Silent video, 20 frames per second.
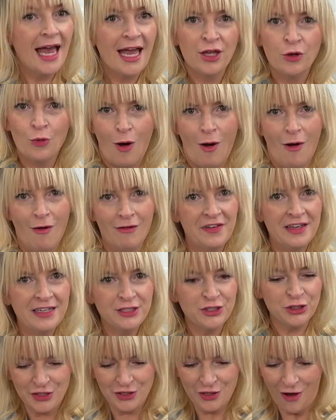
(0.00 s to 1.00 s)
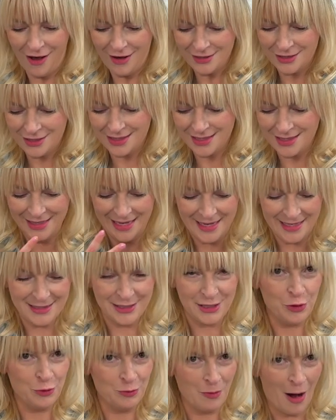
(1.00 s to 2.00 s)
And you all, fish sauce
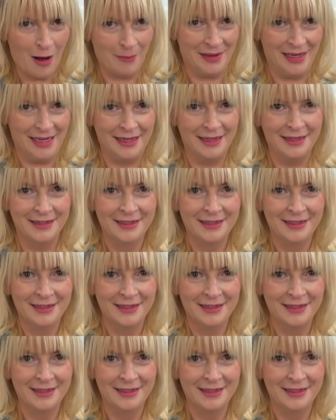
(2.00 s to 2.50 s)
is umami.